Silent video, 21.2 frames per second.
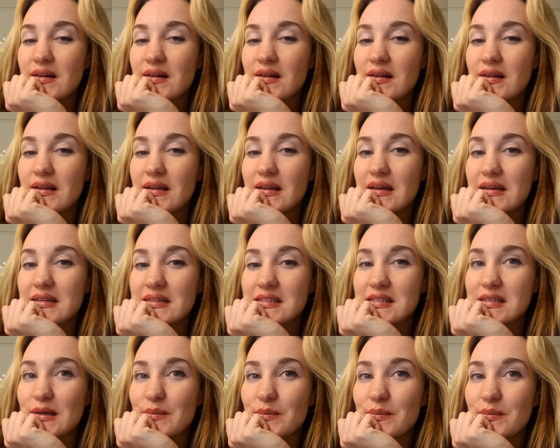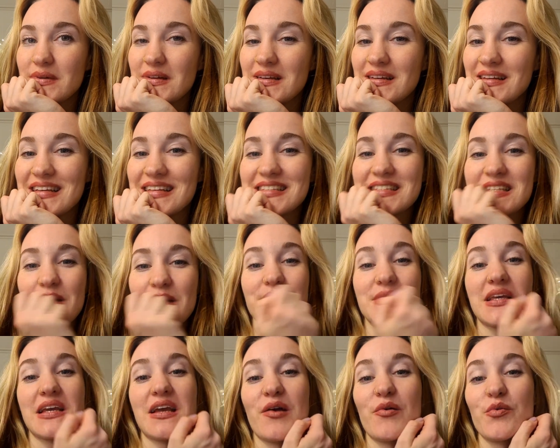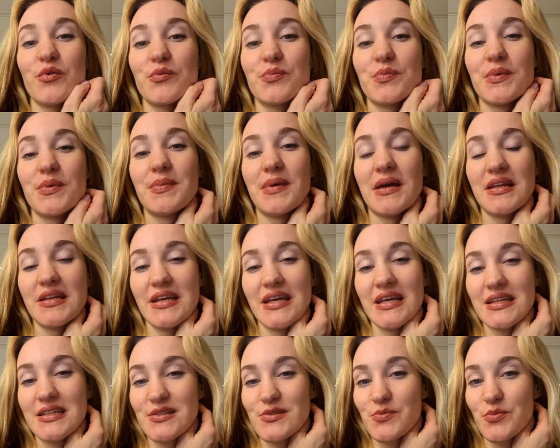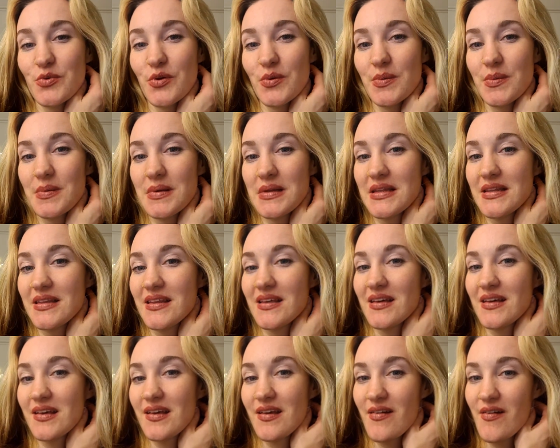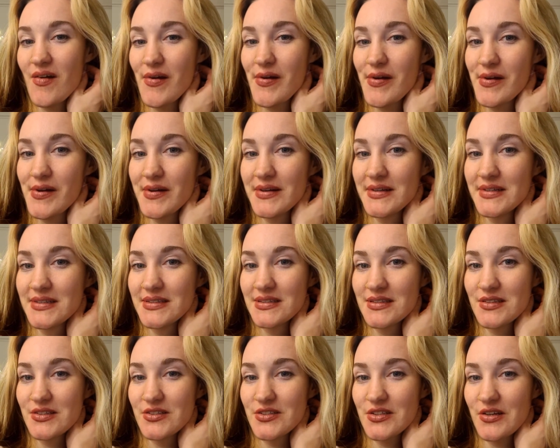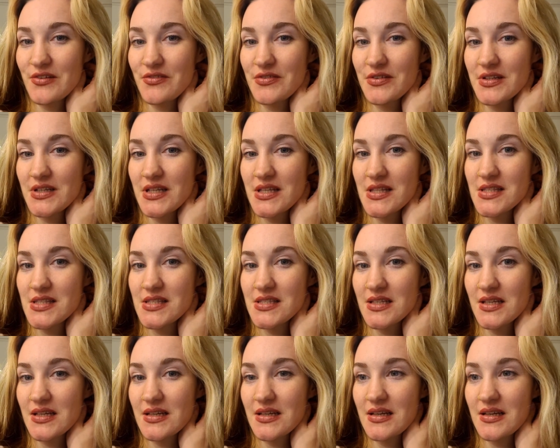Like something I would be better at is probably the shuffle dancing.